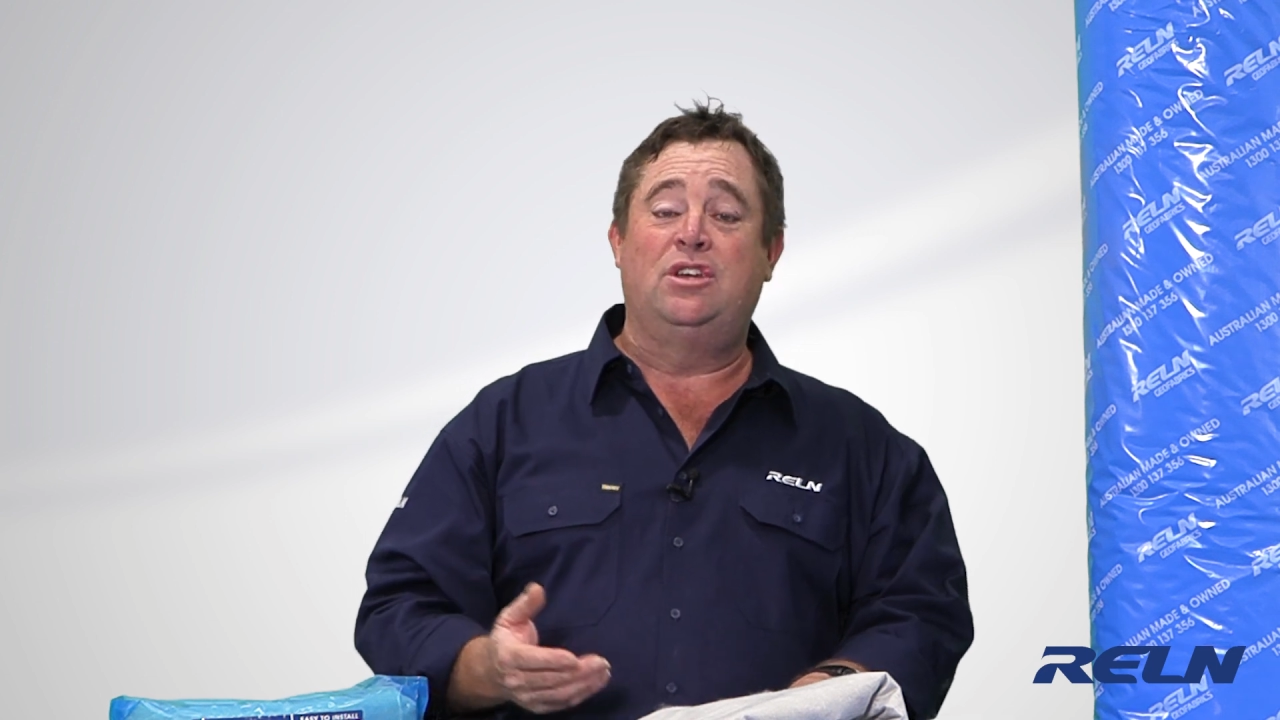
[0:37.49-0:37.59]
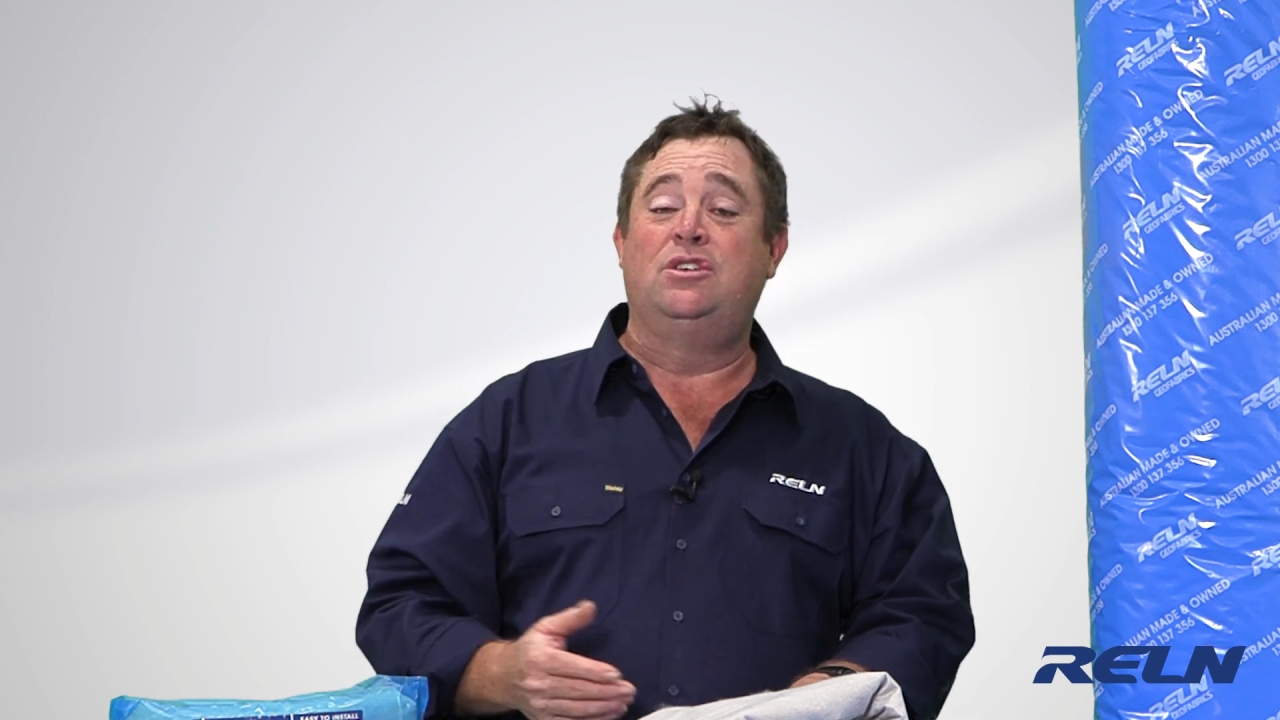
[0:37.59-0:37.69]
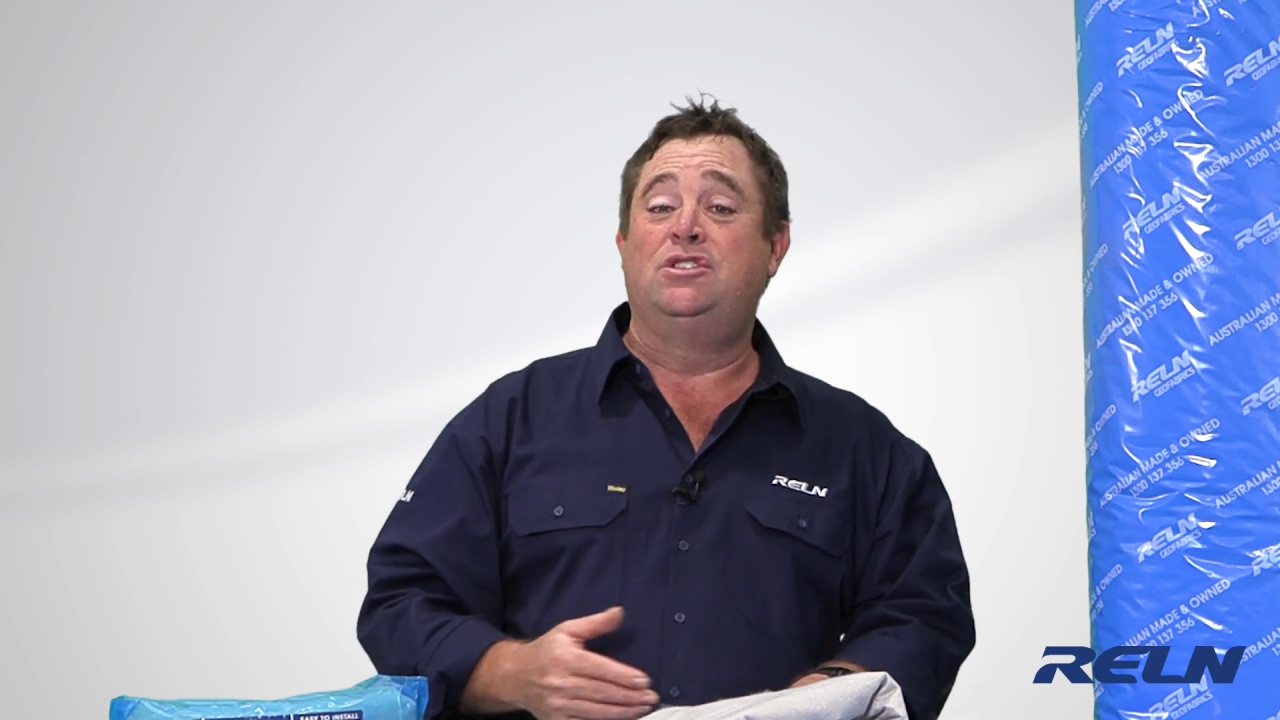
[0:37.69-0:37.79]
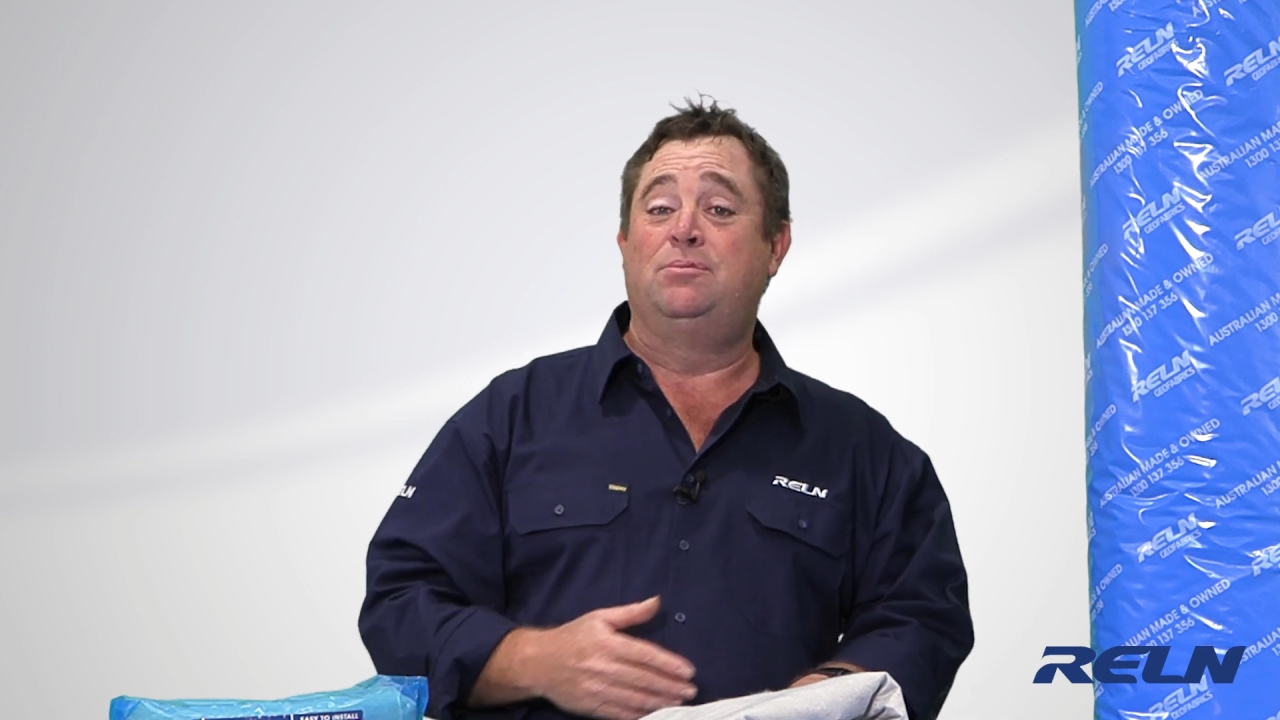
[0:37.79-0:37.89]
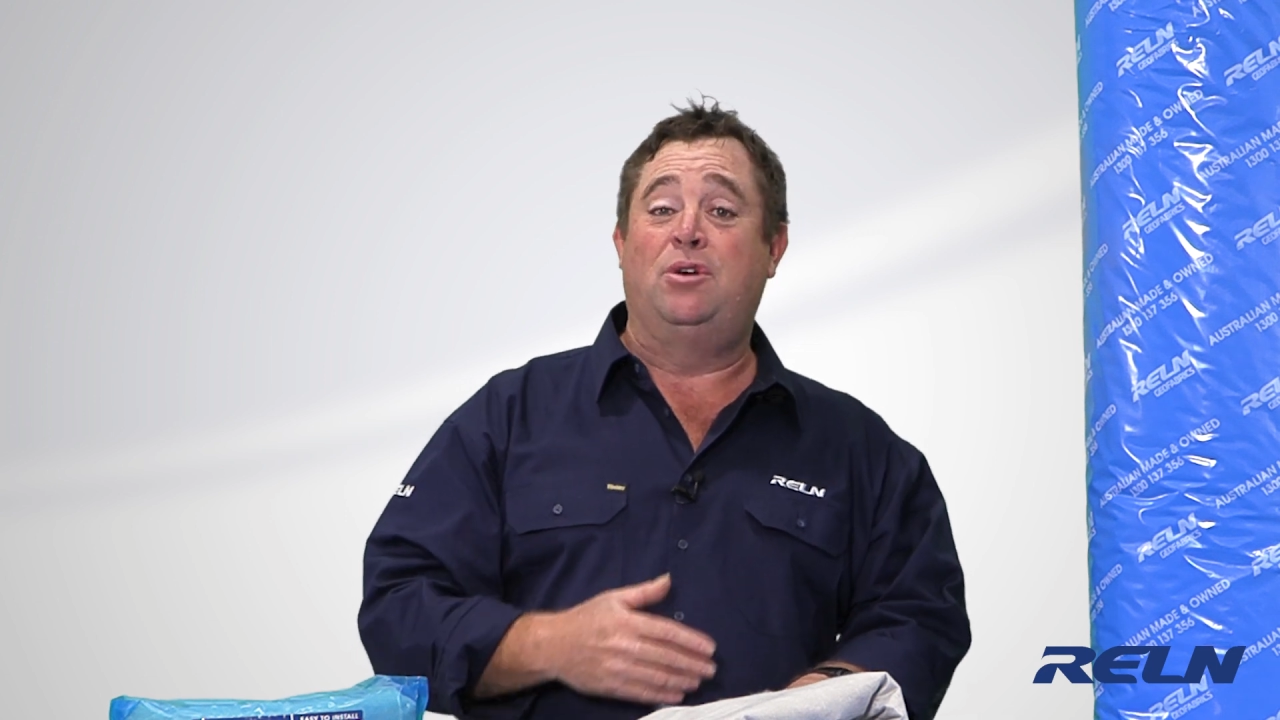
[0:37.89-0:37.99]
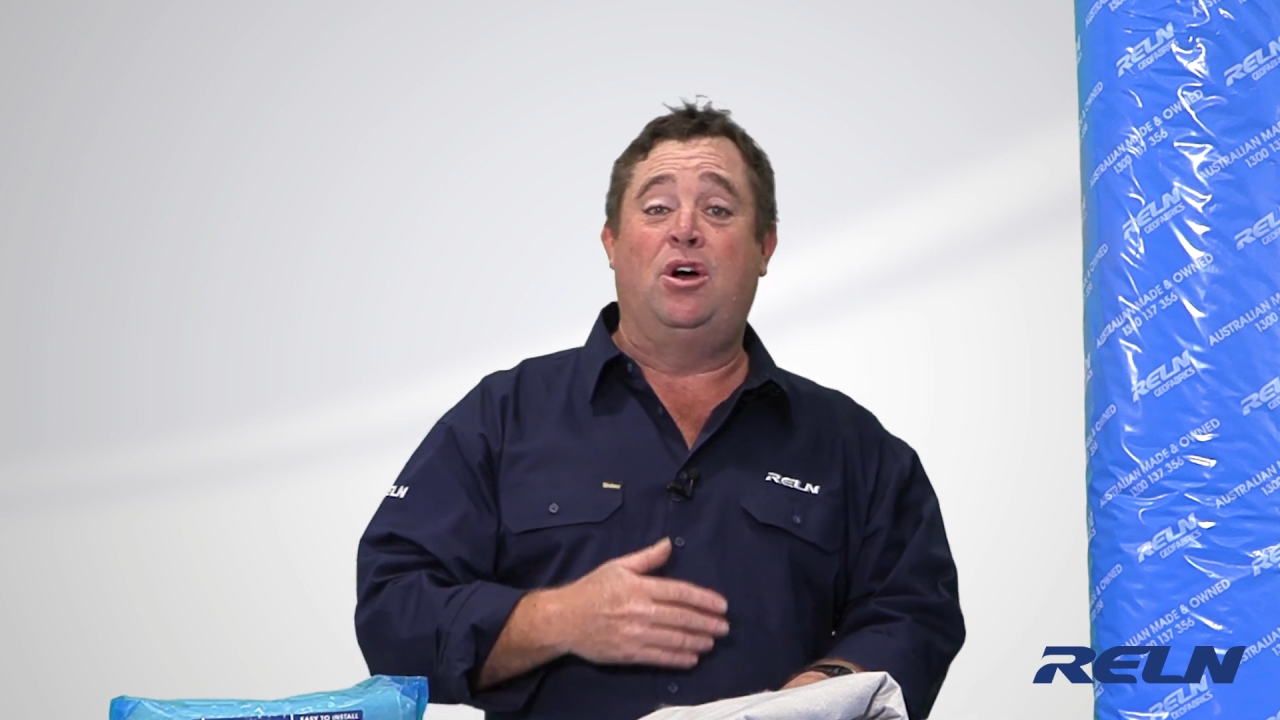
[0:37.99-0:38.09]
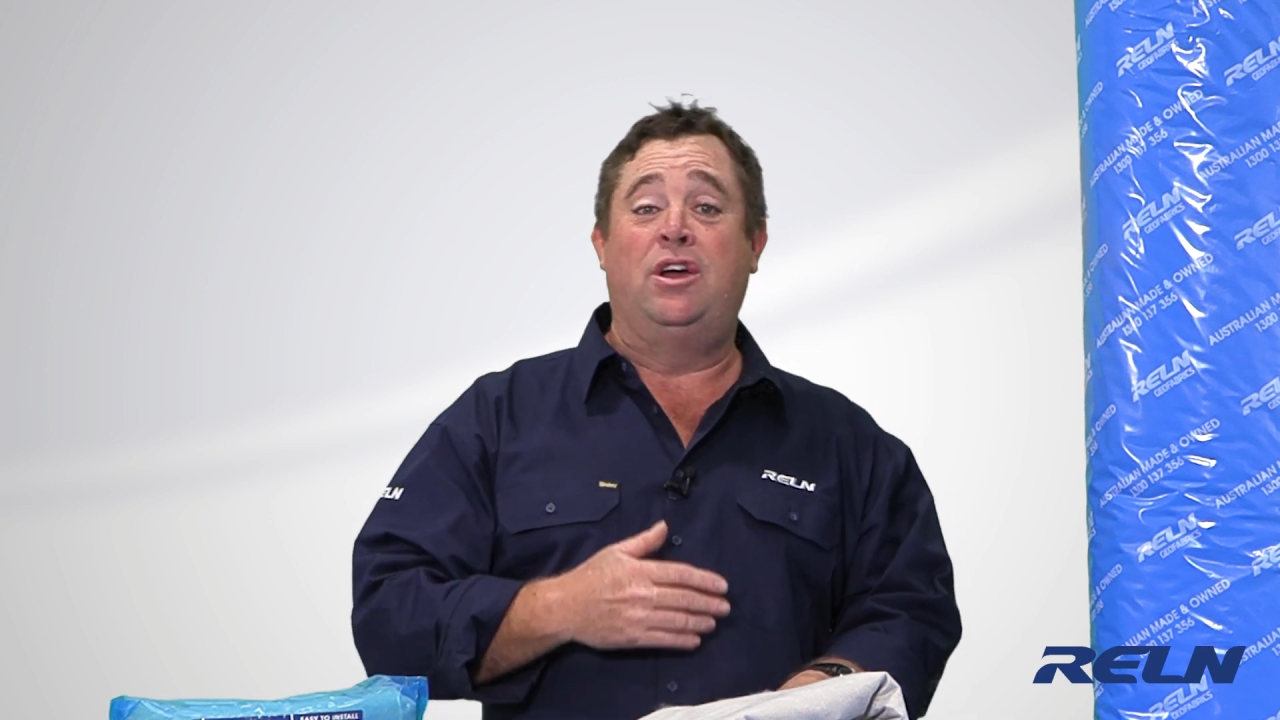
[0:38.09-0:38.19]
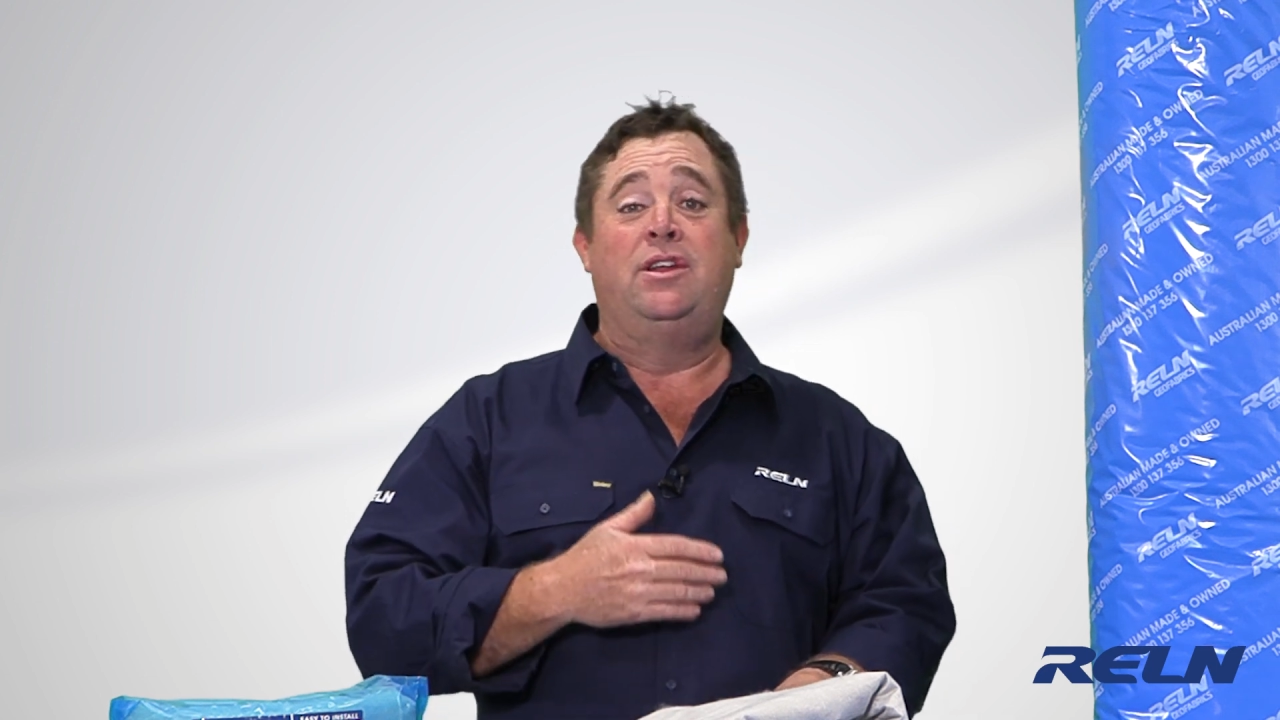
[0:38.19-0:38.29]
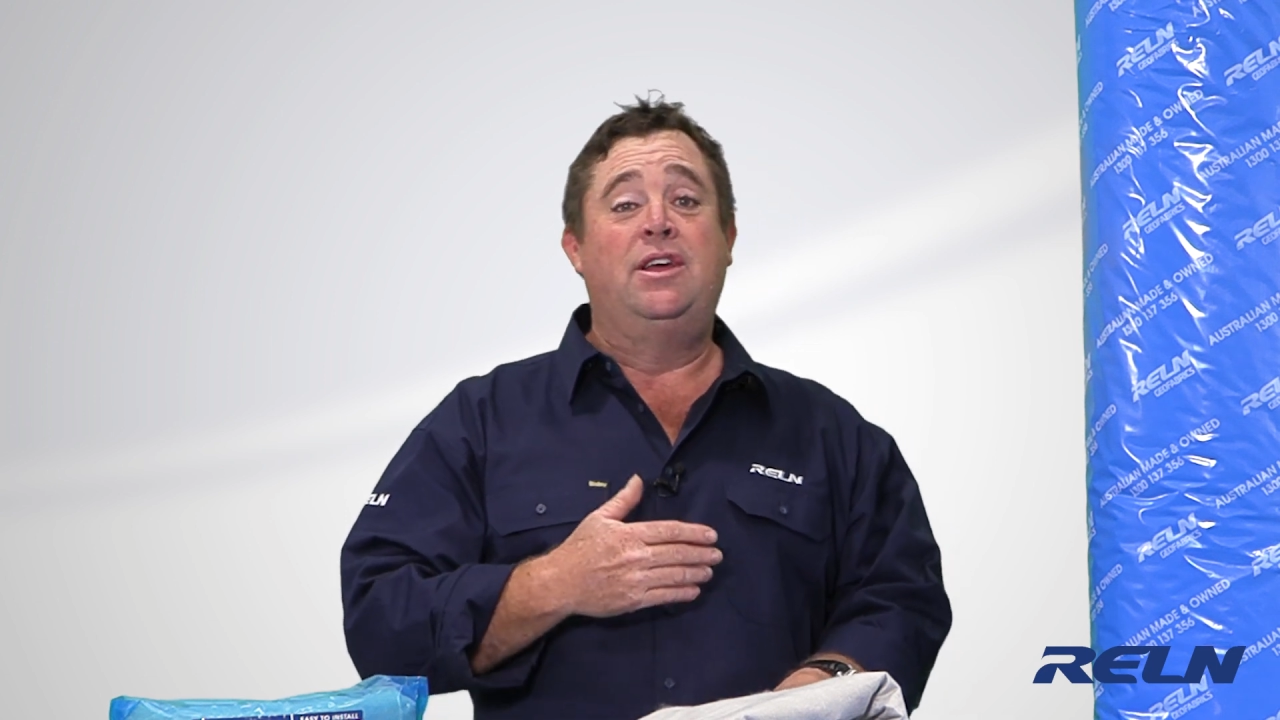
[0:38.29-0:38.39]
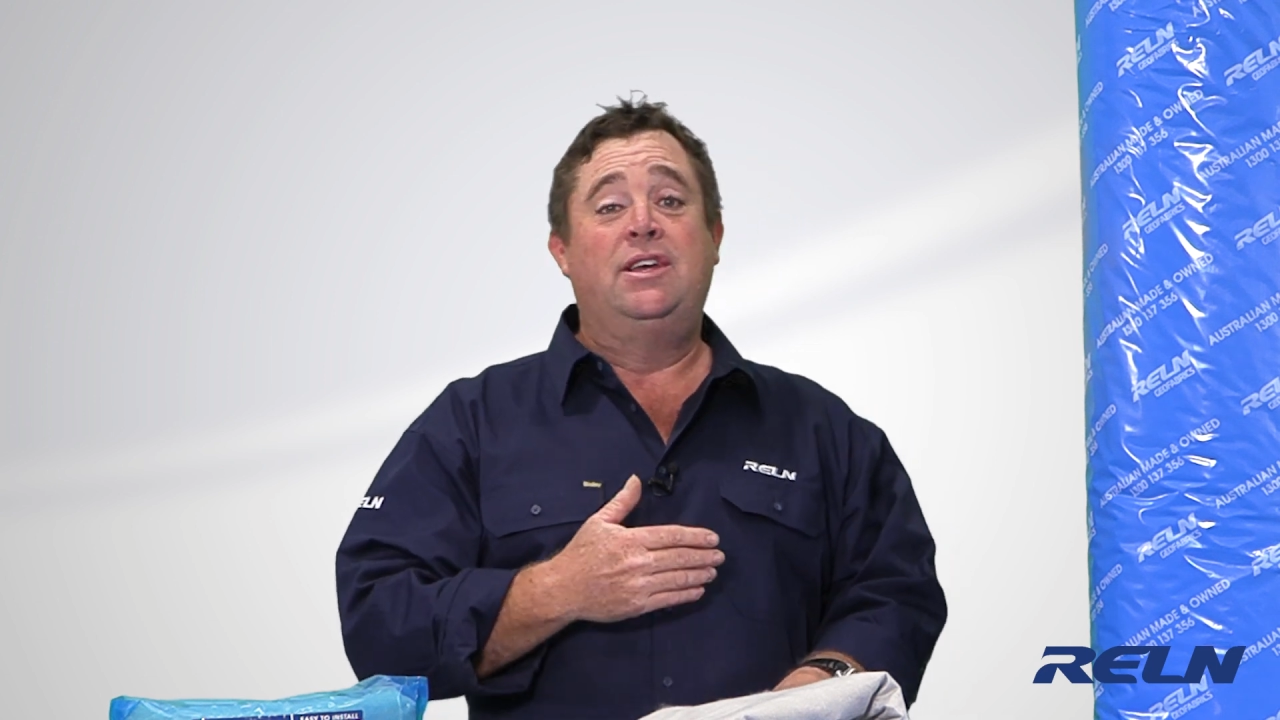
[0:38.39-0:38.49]
use it
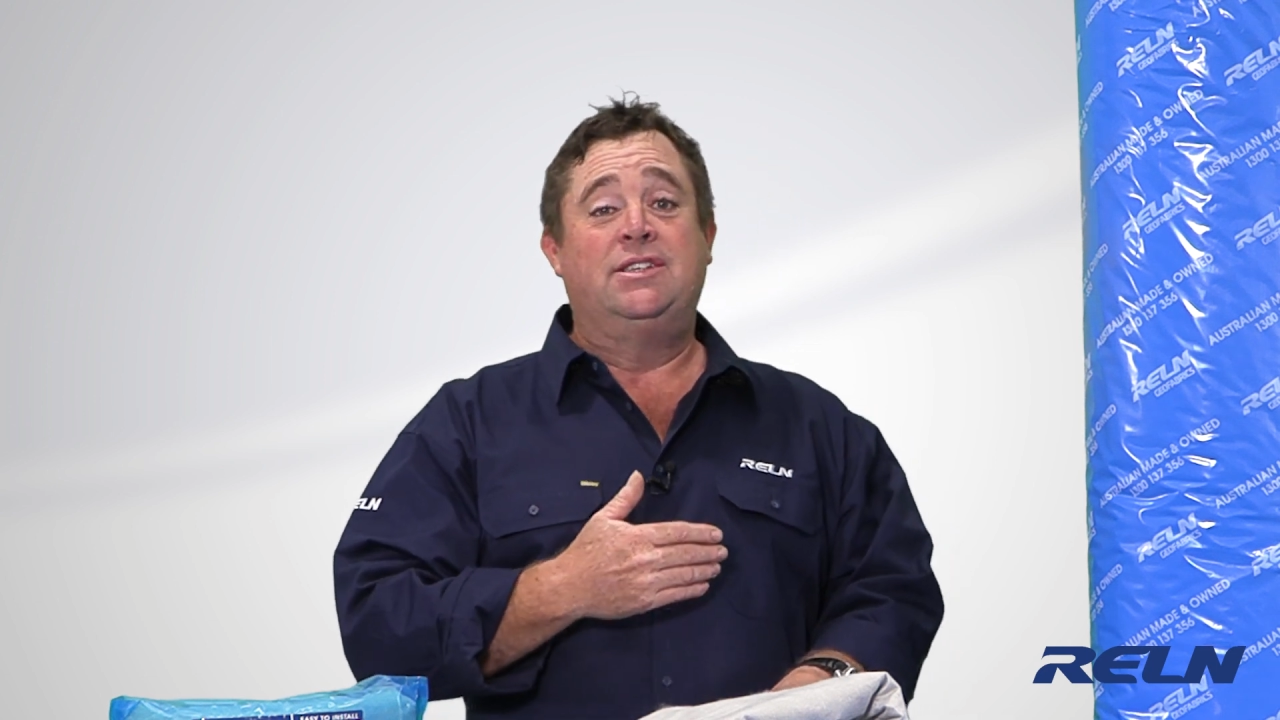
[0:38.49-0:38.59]
behind,